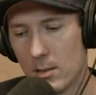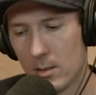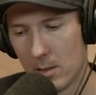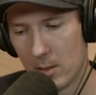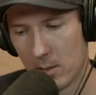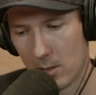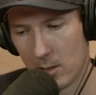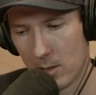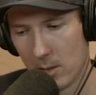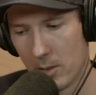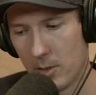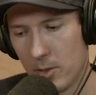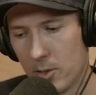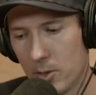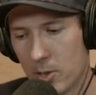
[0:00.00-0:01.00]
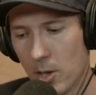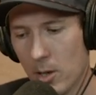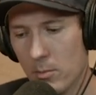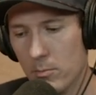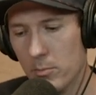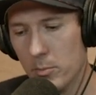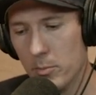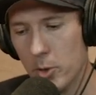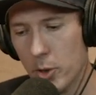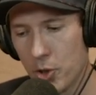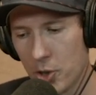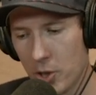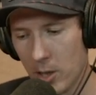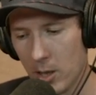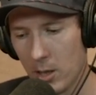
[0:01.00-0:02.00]
technology. So
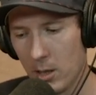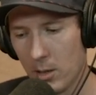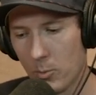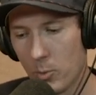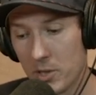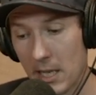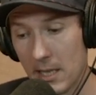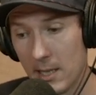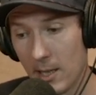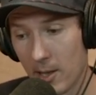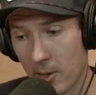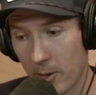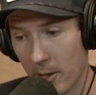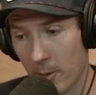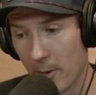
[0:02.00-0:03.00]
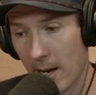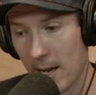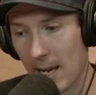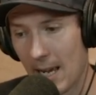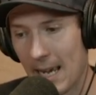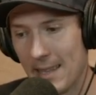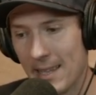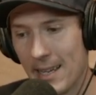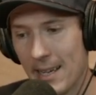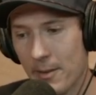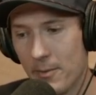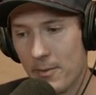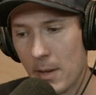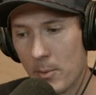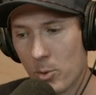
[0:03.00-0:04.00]
Meucci was 1830, right? And then
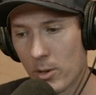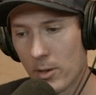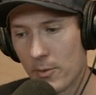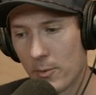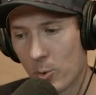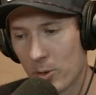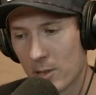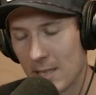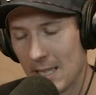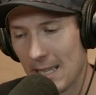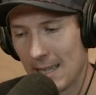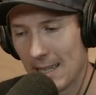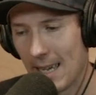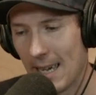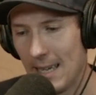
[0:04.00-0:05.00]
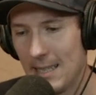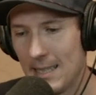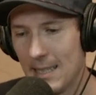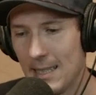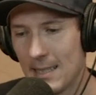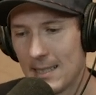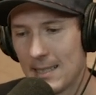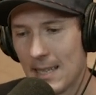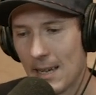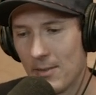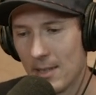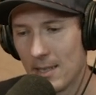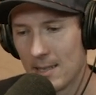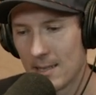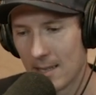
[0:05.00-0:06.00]
on February 14th, mm-hmm.
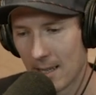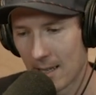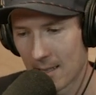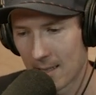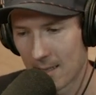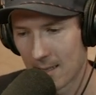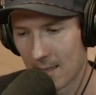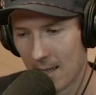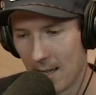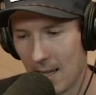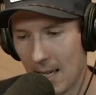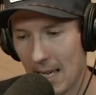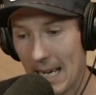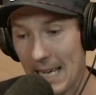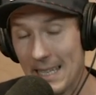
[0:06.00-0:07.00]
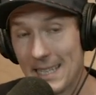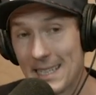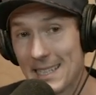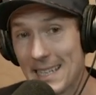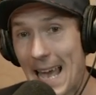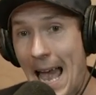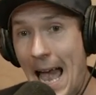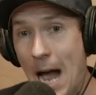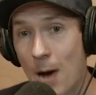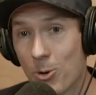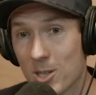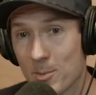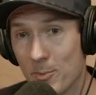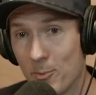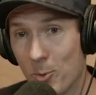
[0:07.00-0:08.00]
1876, and this is
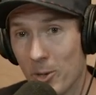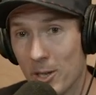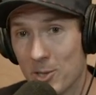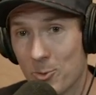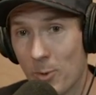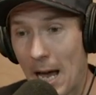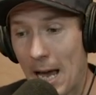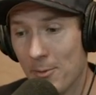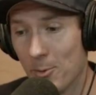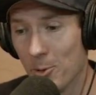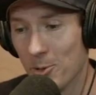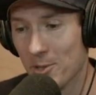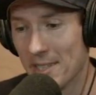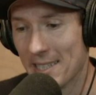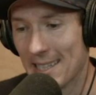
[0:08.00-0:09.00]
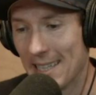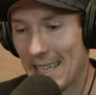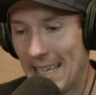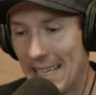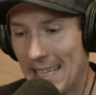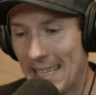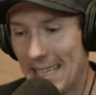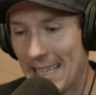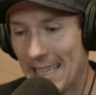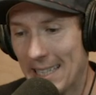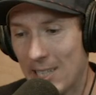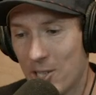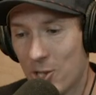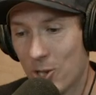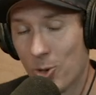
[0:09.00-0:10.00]
hours before his rival, there's this lady,
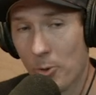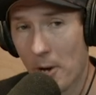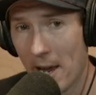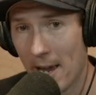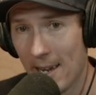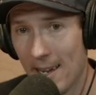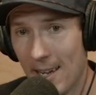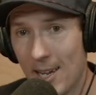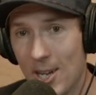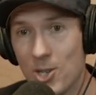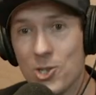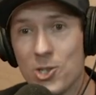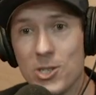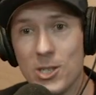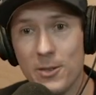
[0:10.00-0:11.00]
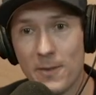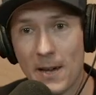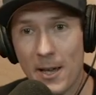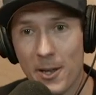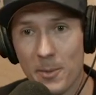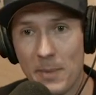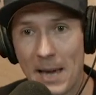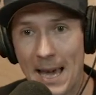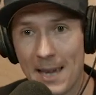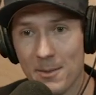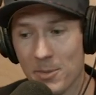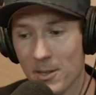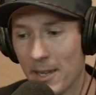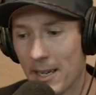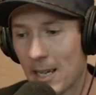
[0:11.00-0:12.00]
Alicia Gray. She filed a patent,
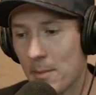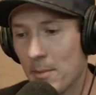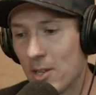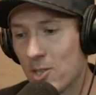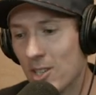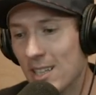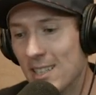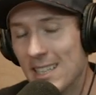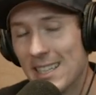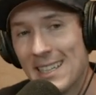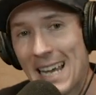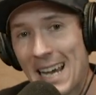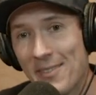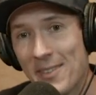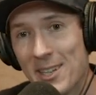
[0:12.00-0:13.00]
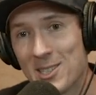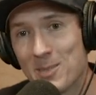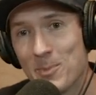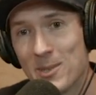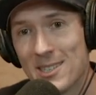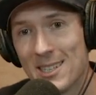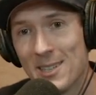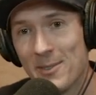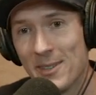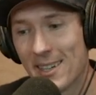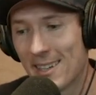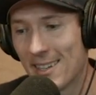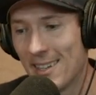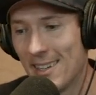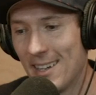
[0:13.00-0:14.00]
but like I mentioned, it didn't have that
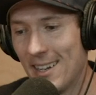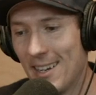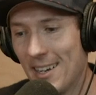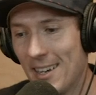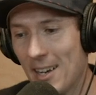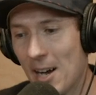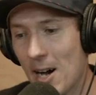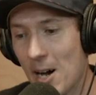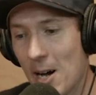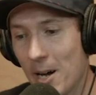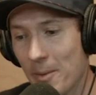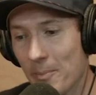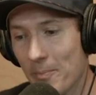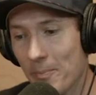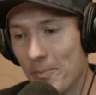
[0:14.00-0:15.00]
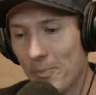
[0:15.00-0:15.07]
specific um,